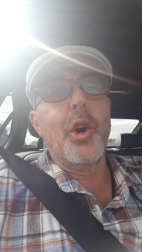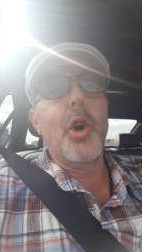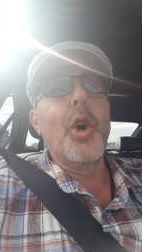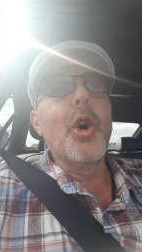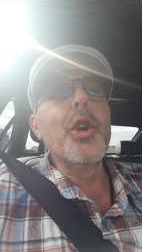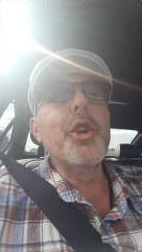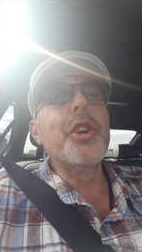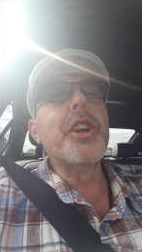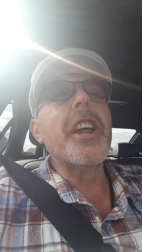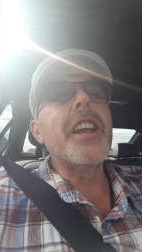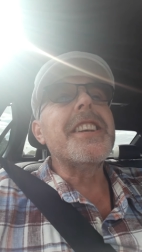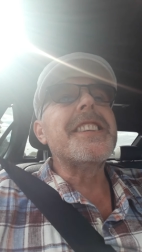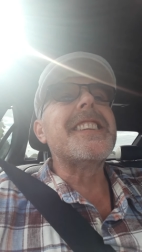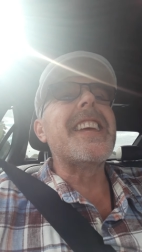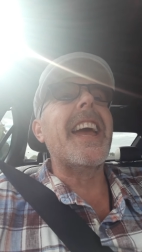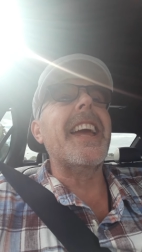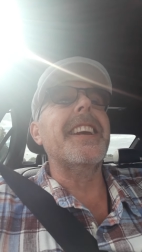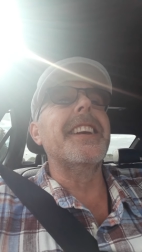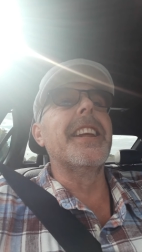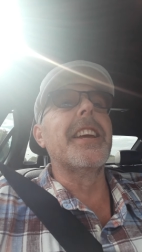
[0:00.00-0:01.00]

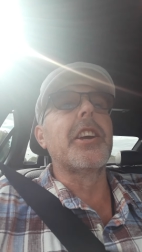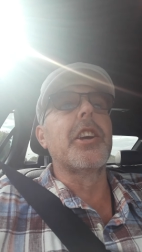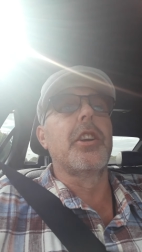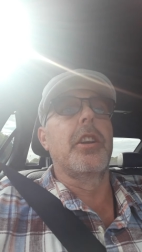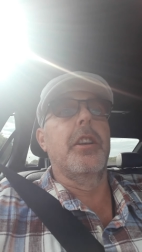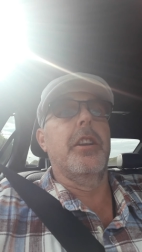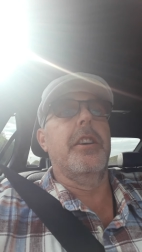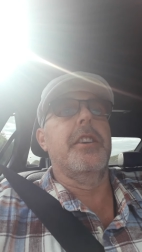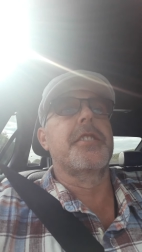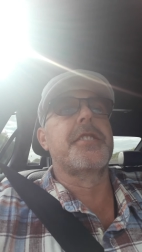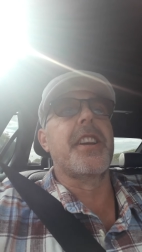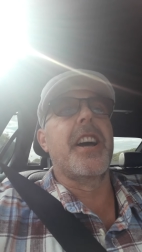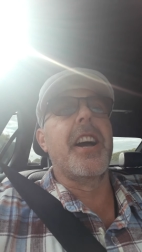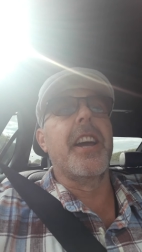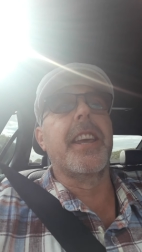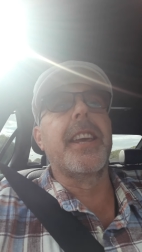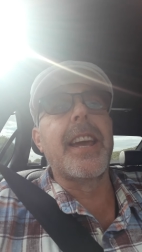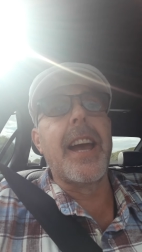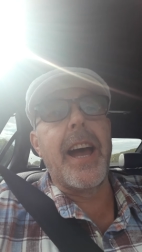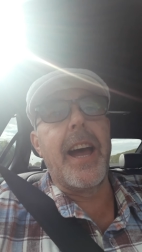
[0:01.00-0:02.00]
untechnical as
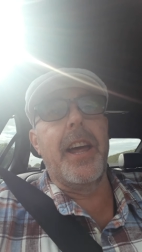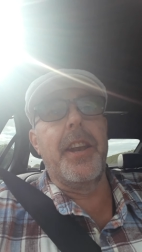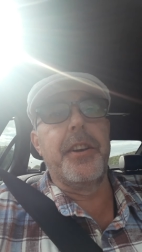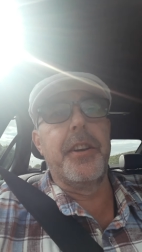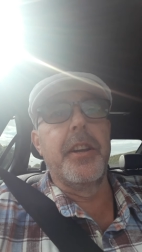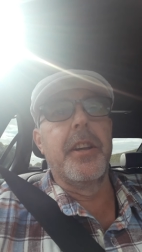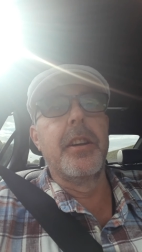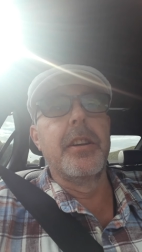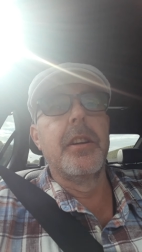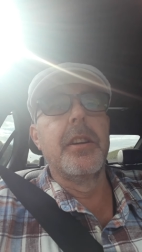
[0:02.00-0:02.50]
I can